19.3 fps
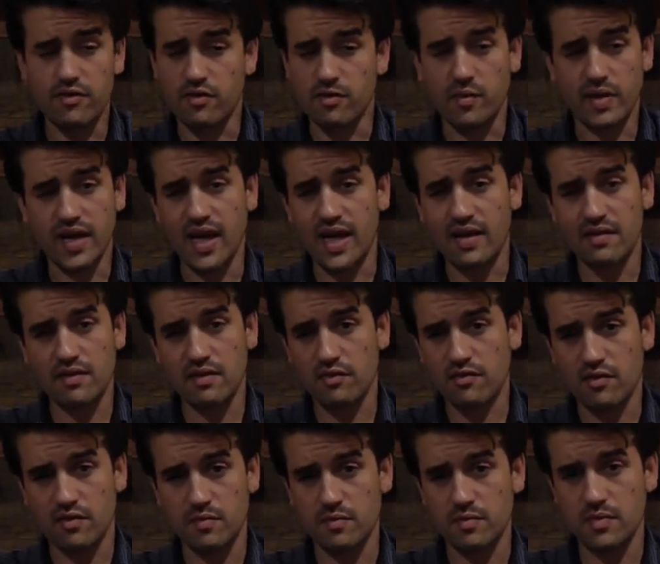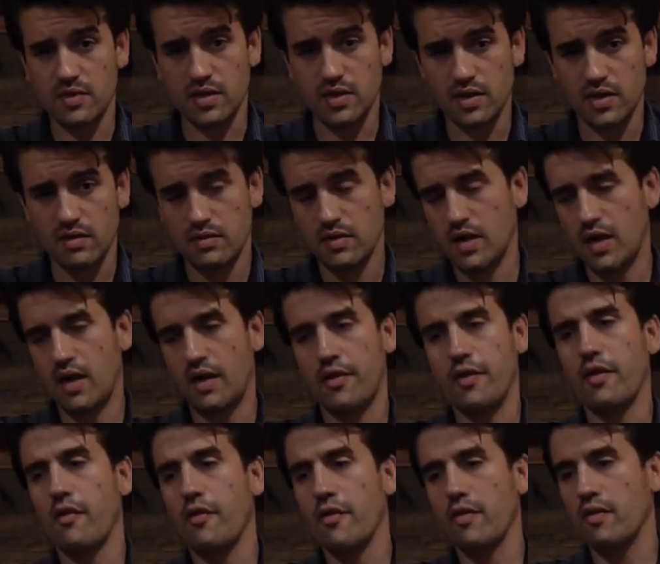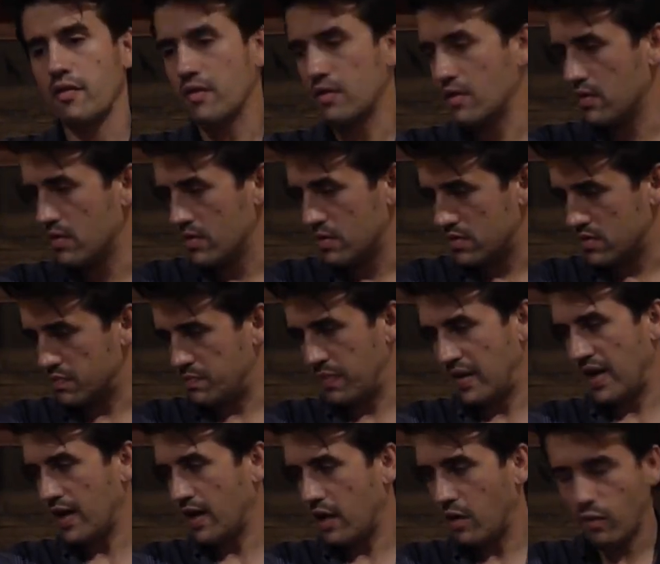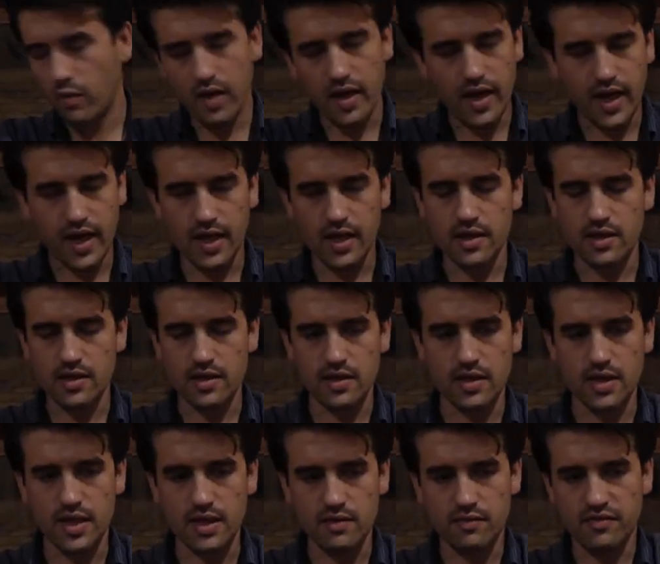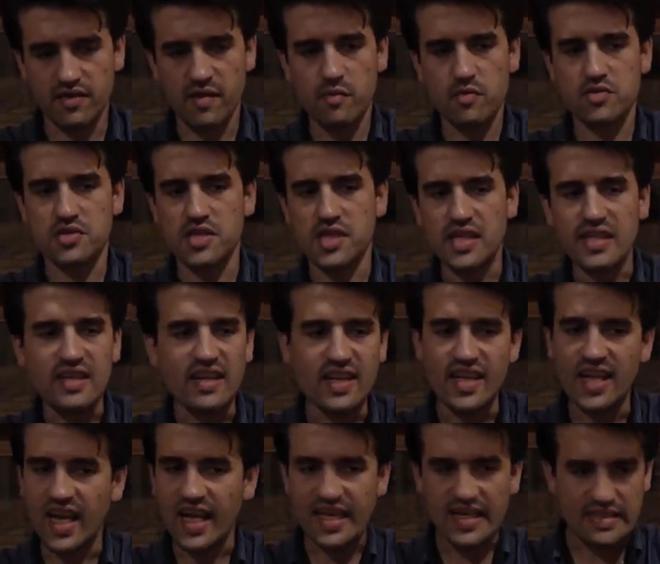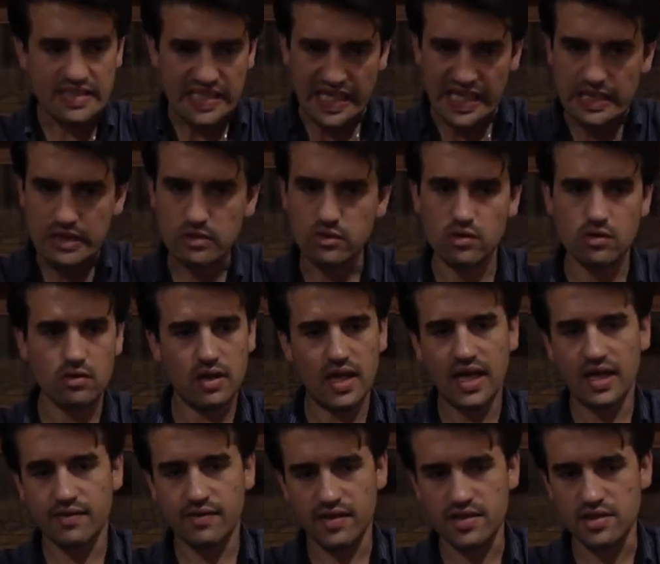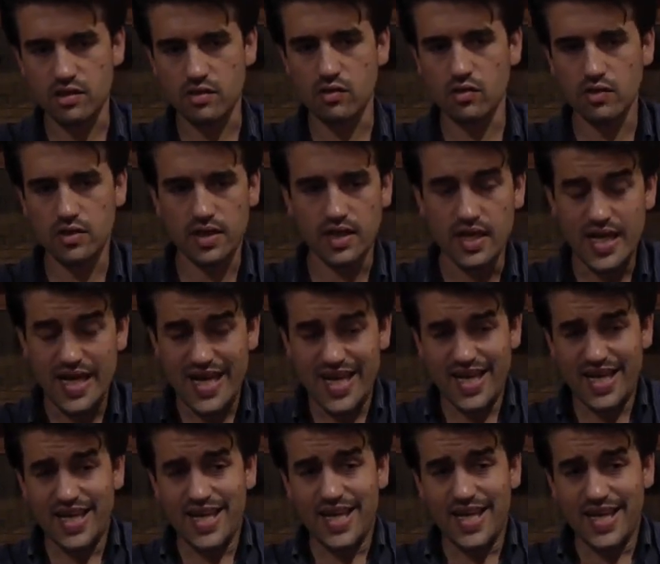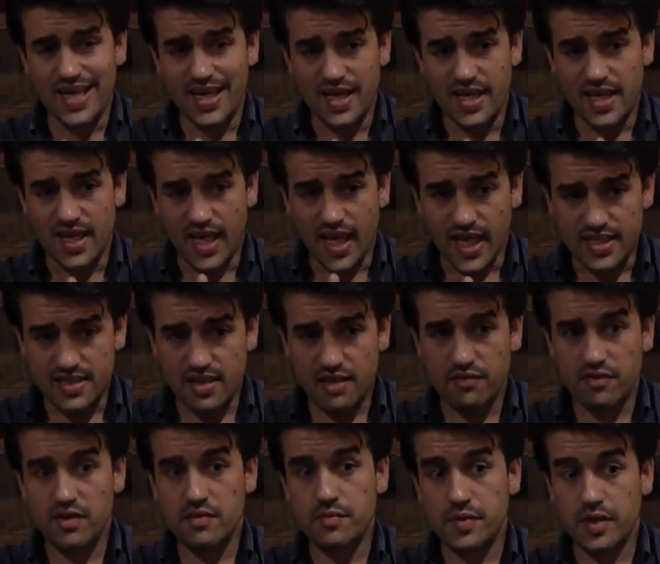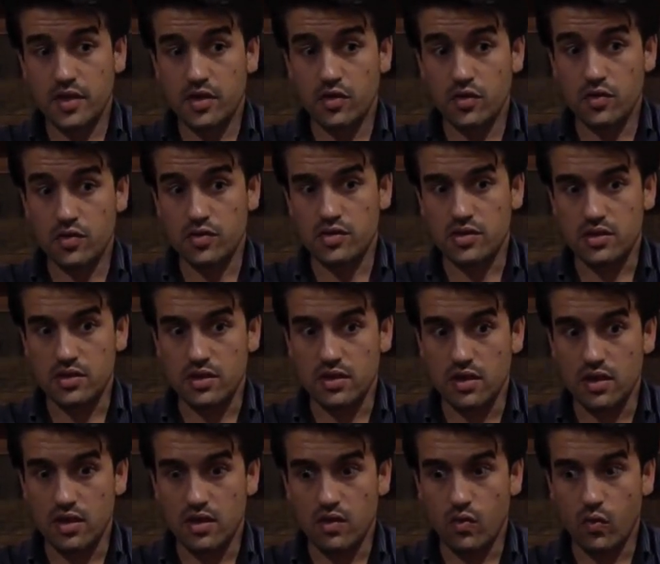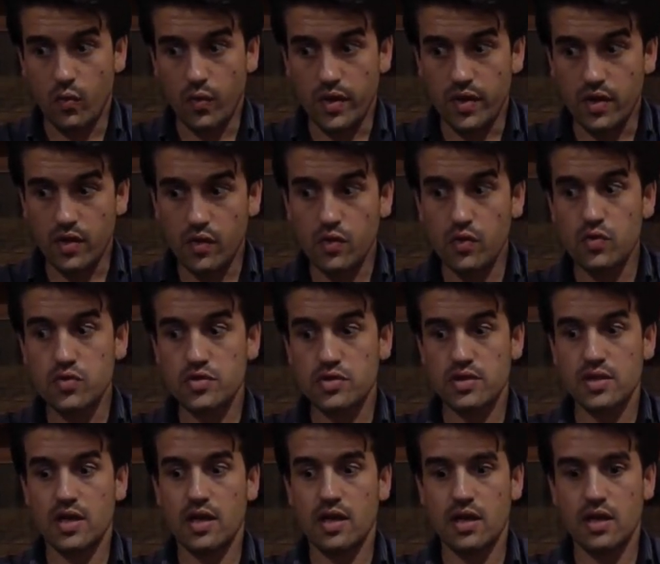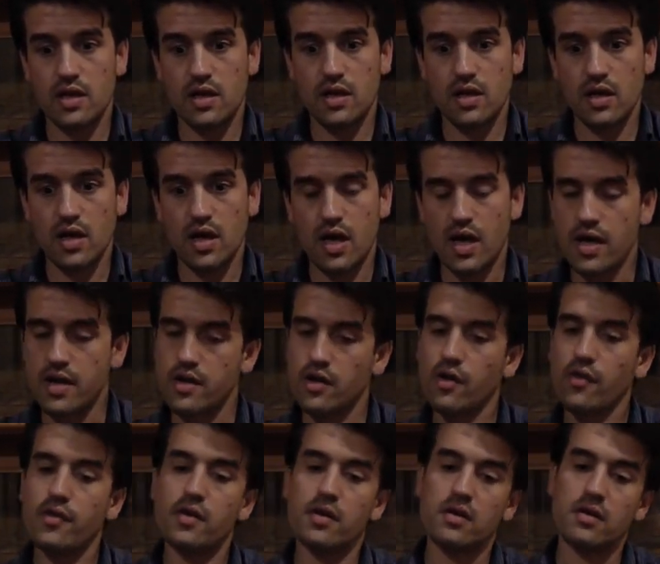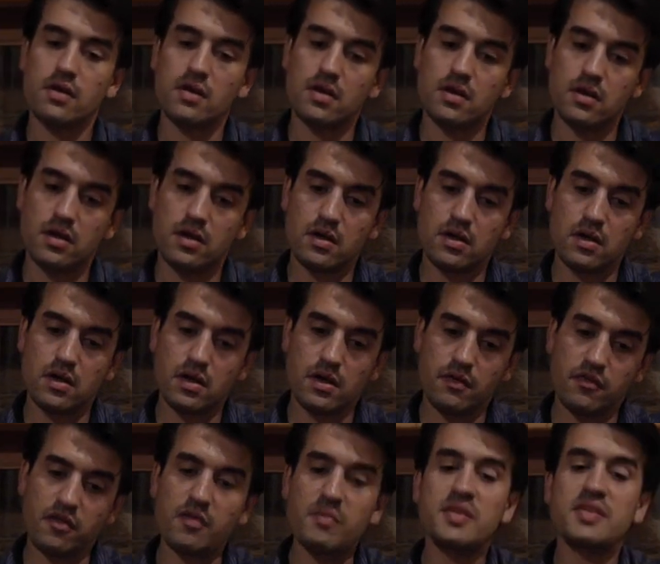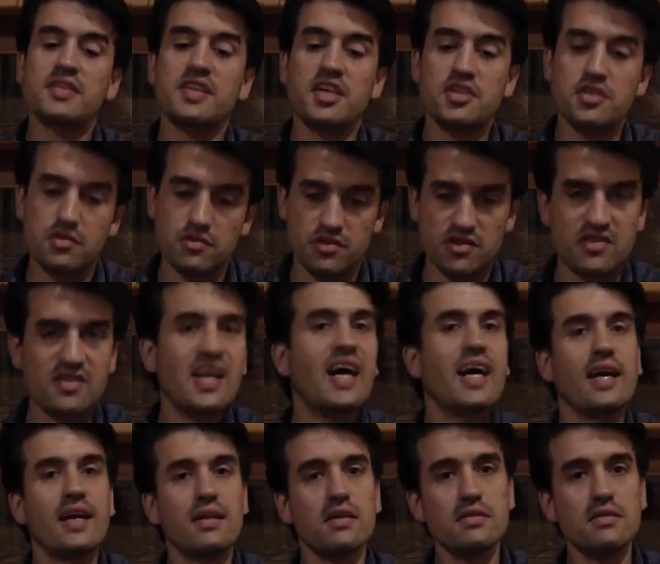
from cava, from another sparkling wine famous in Italy like Trento, like Franciacorta. It's different because we use another fermentation style.